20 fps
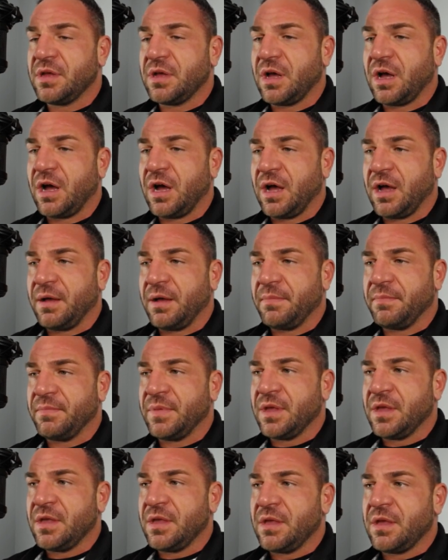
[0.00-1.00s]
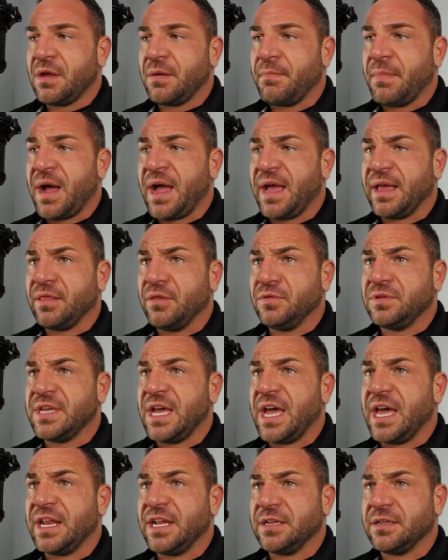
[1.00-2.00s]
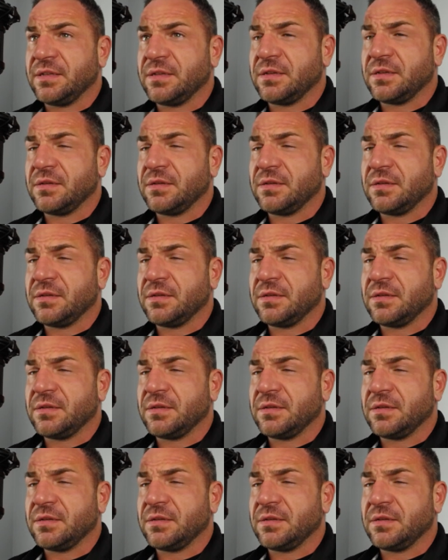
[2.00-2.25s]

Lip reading: My lieutenant,